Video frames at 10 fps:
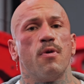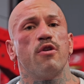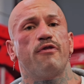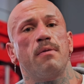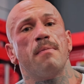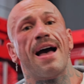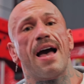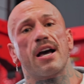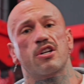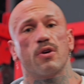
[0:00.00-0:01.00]
moving my
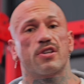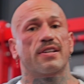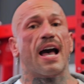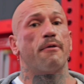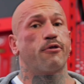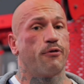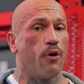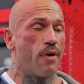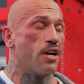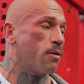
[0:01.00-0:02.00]
actual scalp through
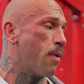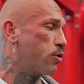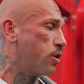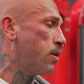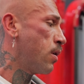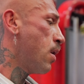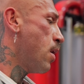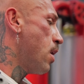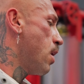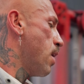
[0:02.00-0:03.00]
full range of motion
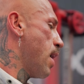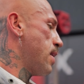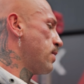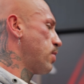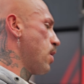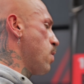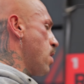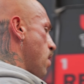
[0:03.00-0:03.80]
into